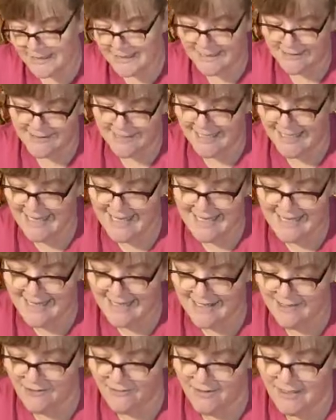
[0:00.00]
because I was like,
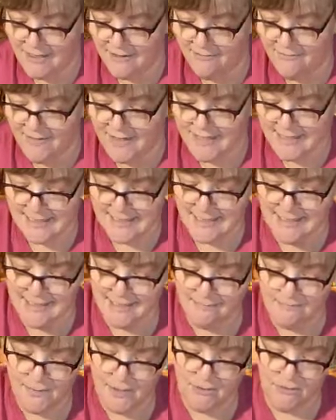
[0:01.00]
I don't need a fancy
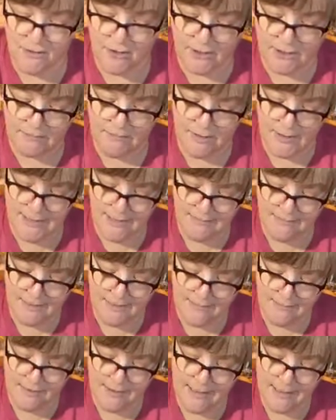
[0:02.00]
computer, blah,
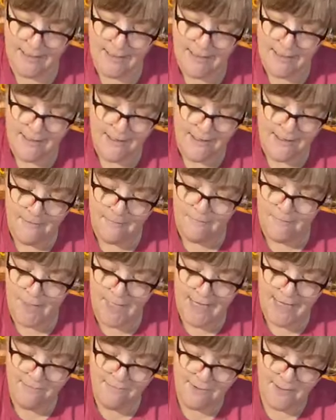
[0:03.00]
blah, blah.
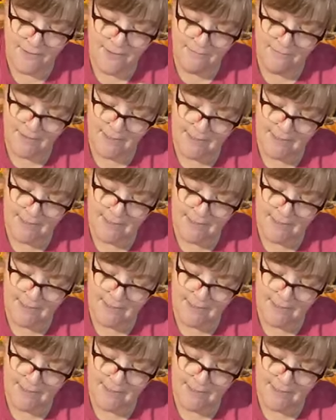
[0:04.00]
But I have nothing